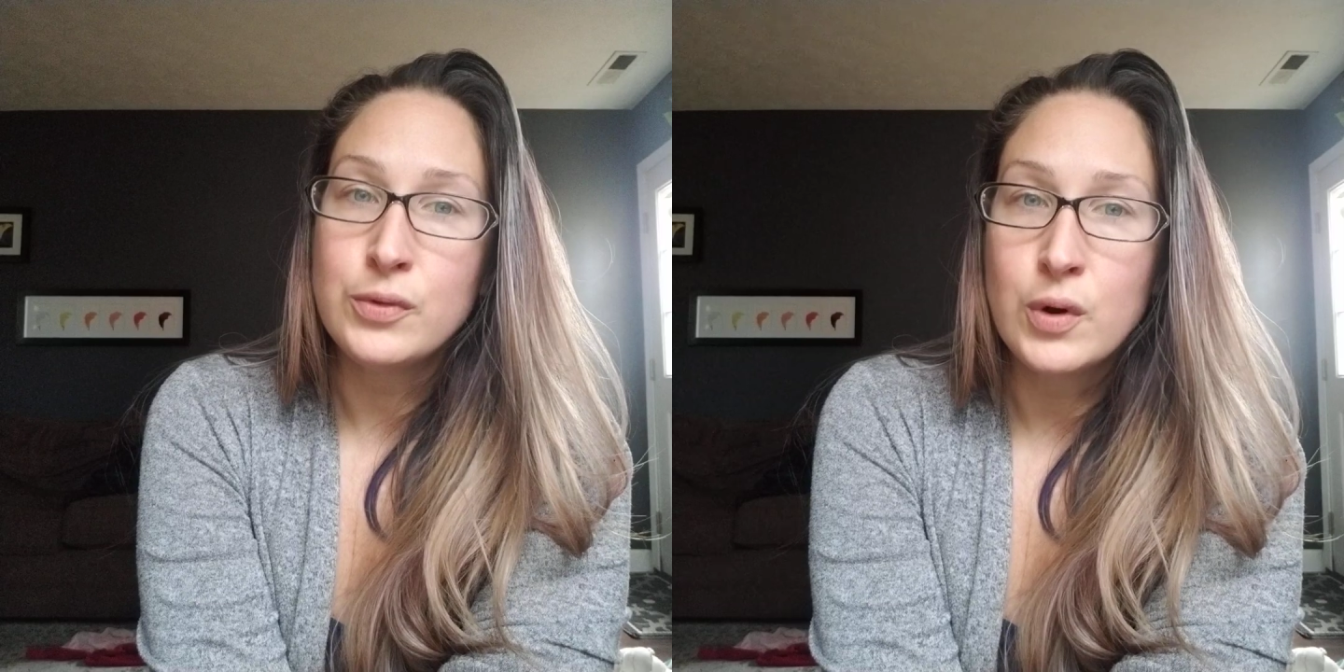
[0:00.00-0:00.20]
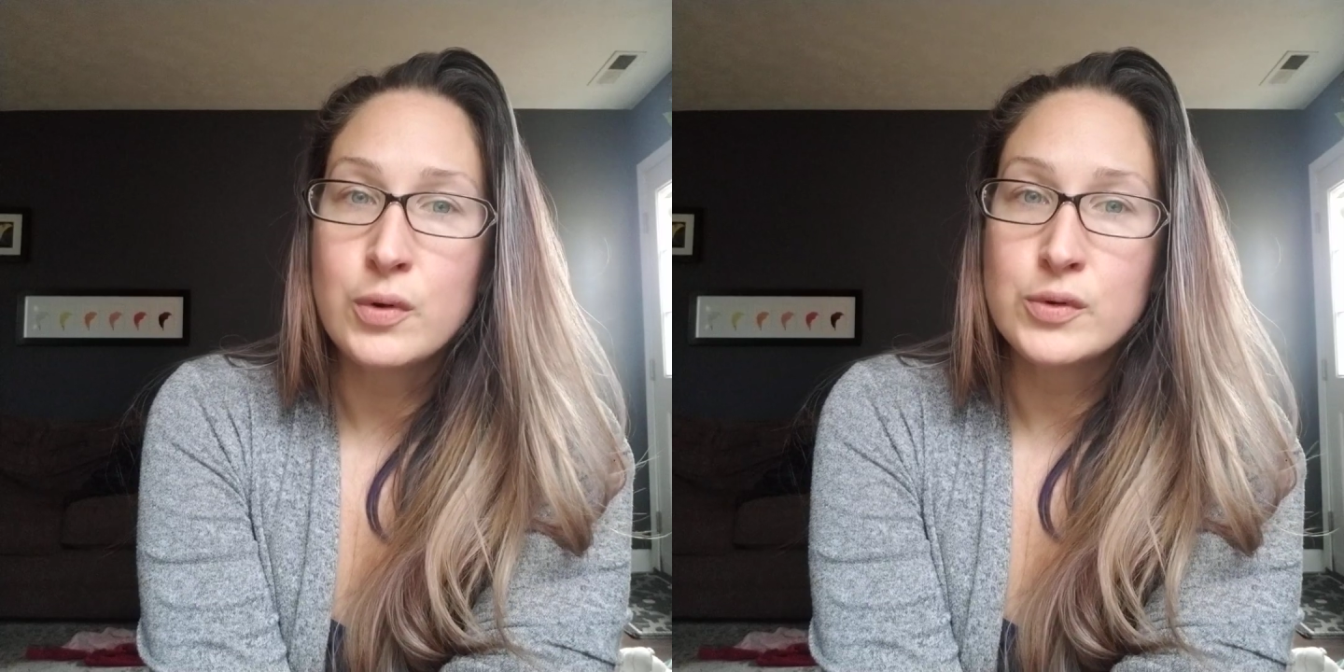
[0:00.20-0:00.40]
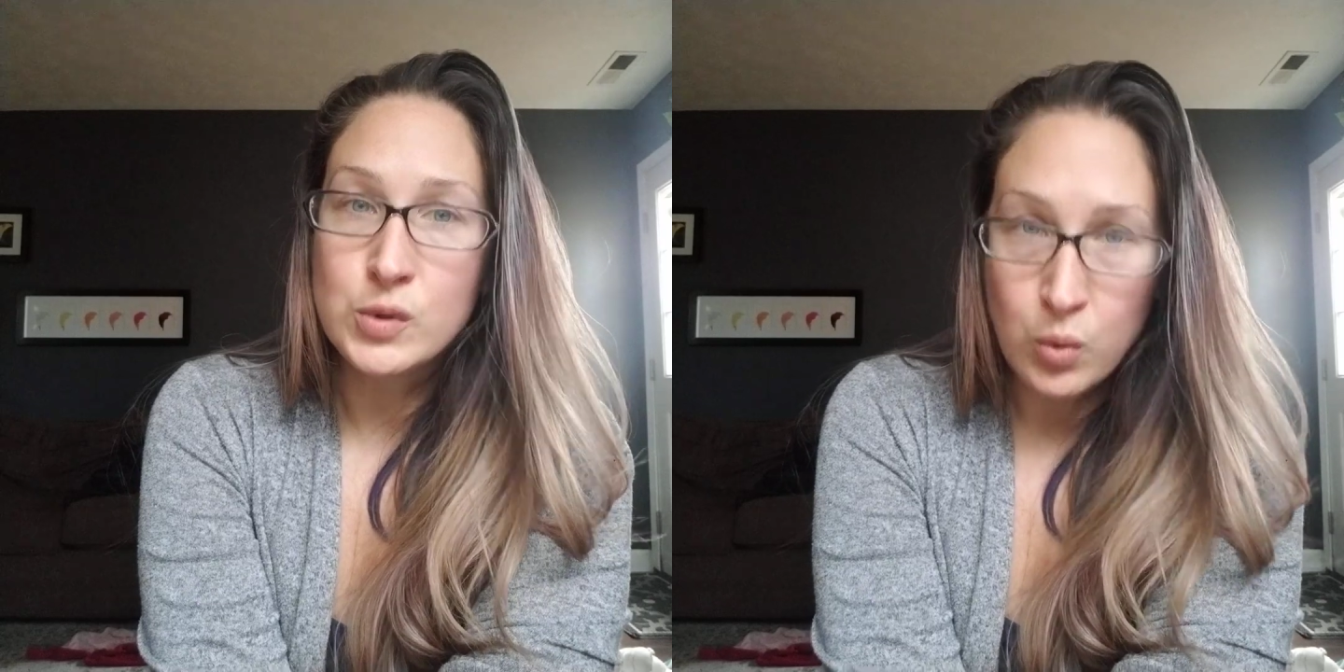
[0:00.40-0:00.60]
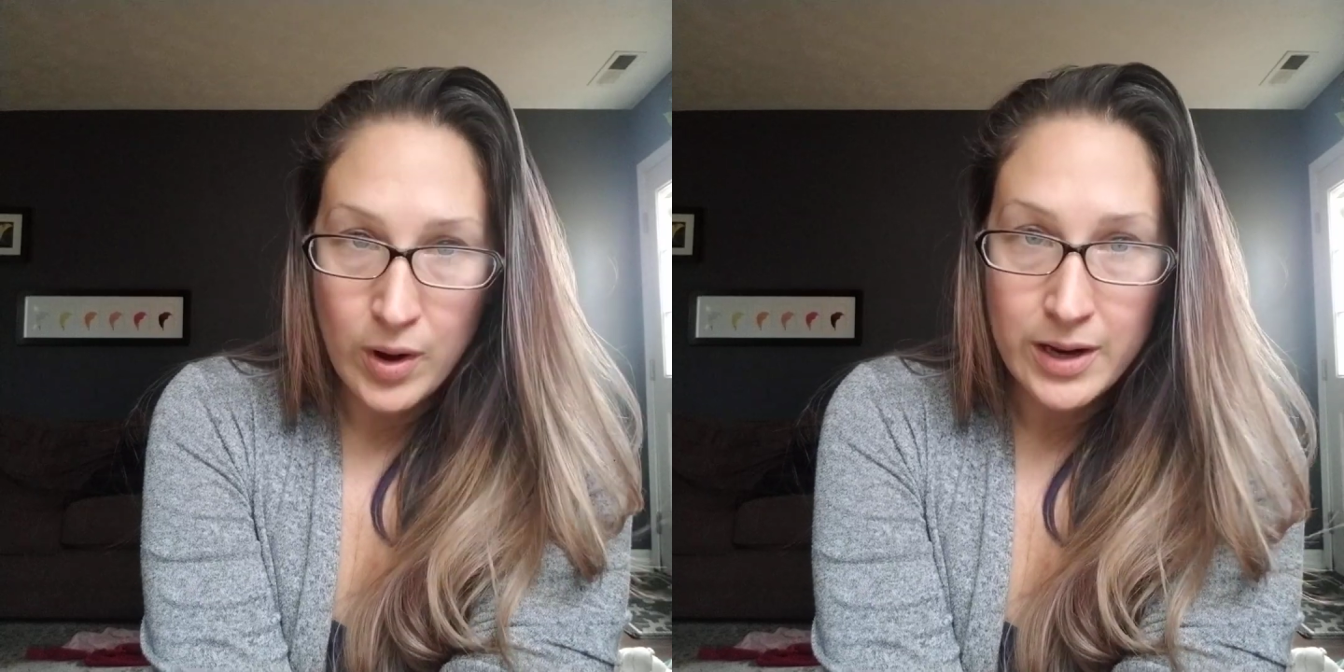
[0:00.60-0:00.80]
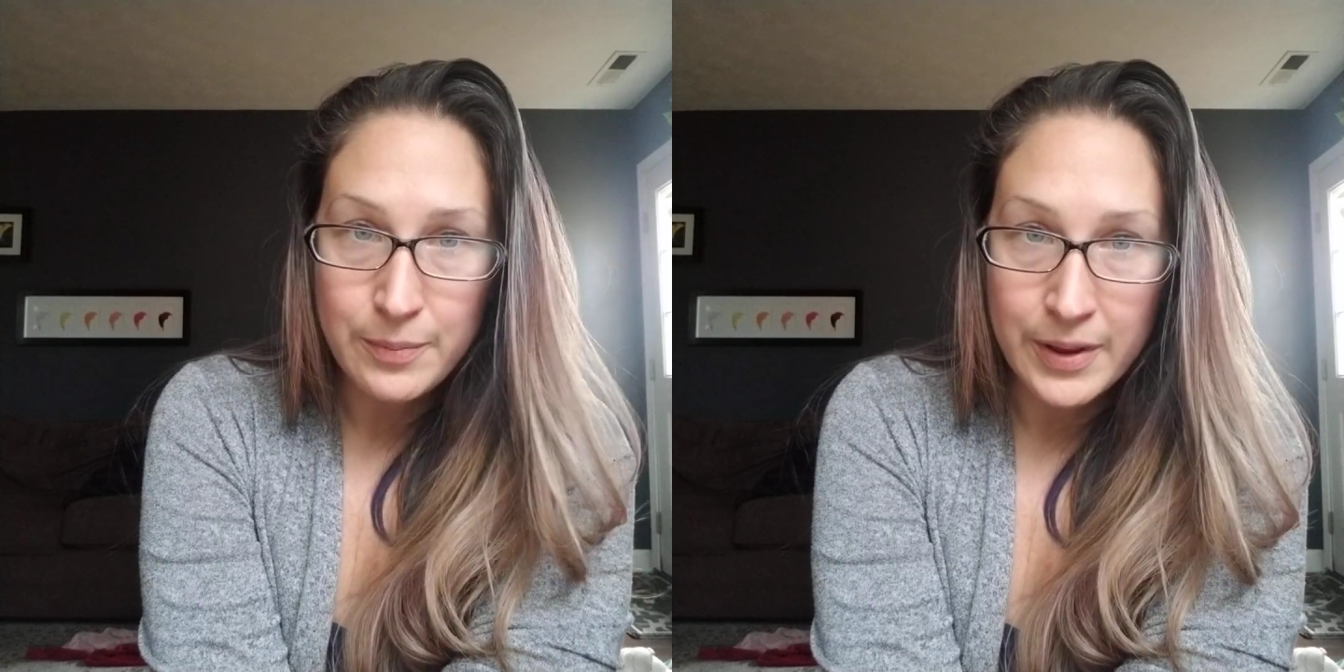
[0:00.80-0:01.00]
those
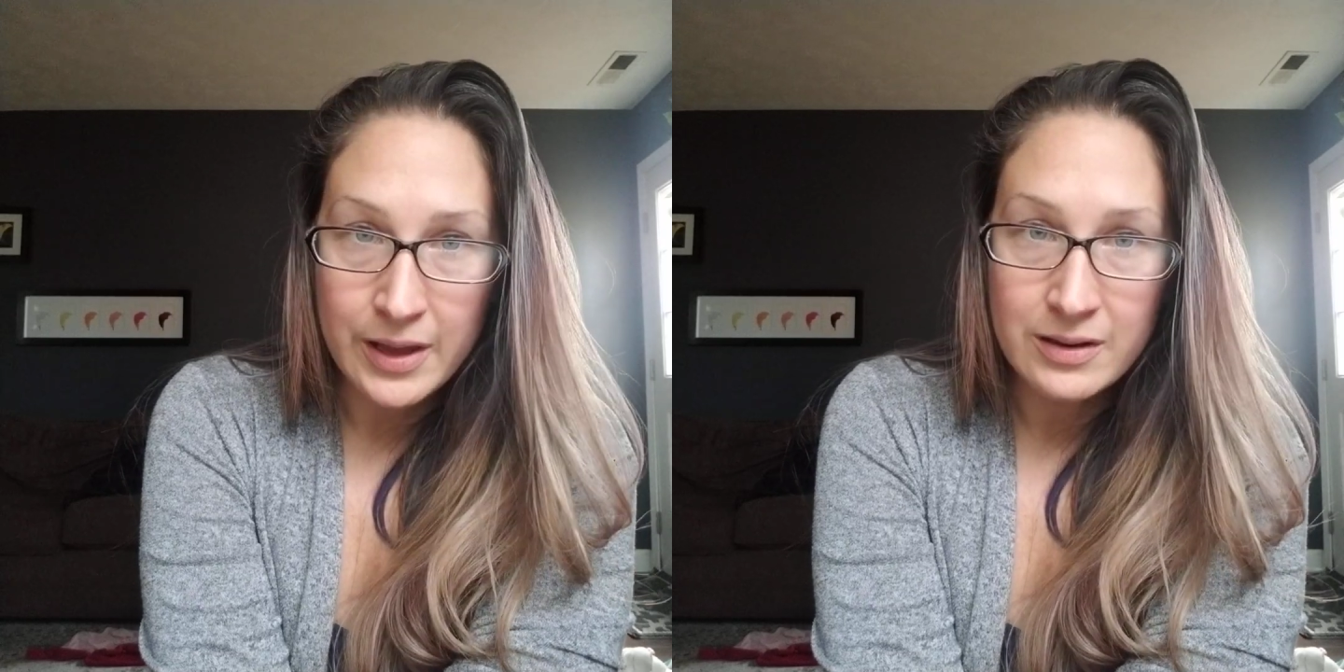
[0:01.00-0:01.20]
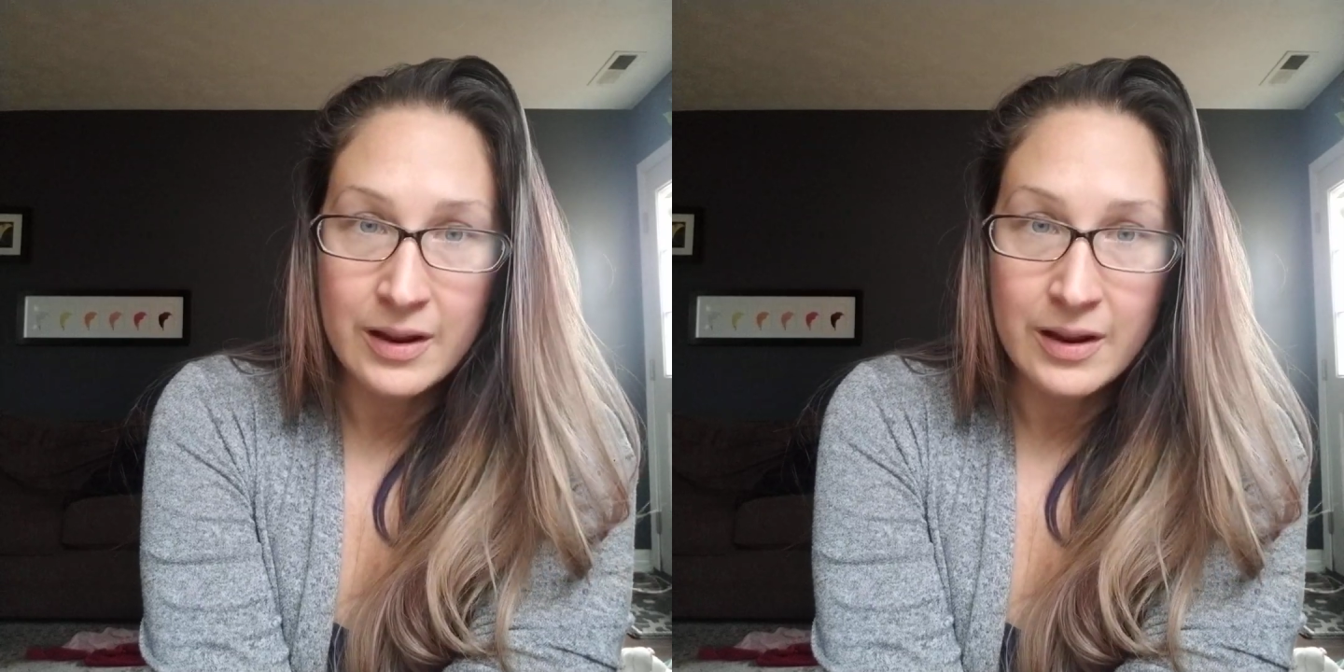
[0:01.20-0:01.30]
quite a bit,